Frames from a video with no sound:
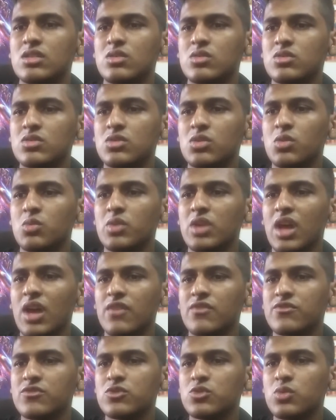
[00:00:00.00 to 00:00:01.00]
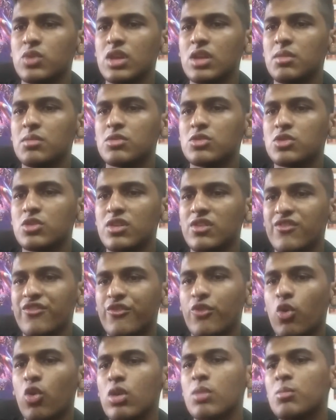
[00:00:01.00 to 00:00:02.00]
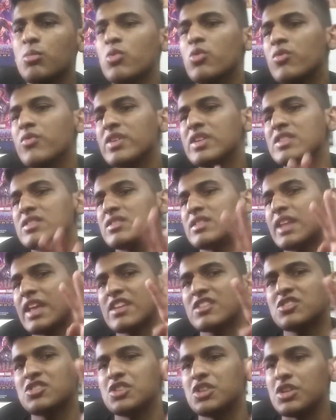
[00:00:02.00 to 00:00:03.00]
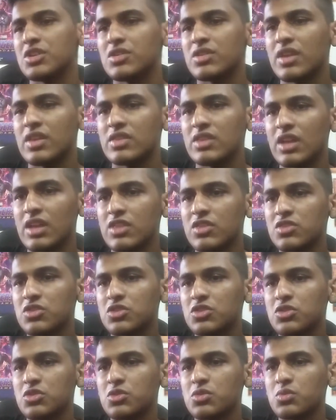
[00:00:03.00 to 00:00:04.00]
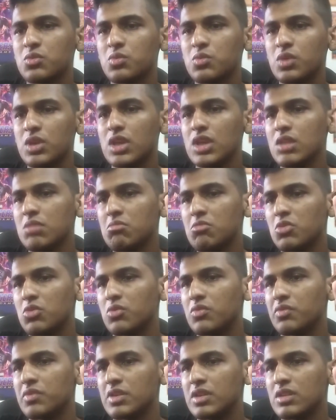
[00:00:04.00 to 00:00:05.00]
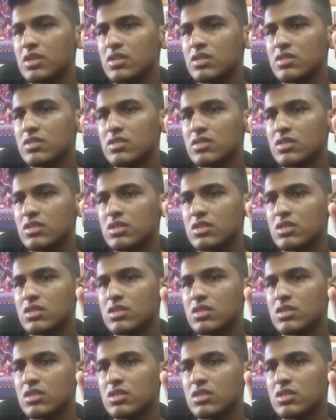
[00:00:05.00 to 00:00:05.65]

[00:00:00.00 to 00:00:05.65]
So we have 4 movies next year and then 3 movies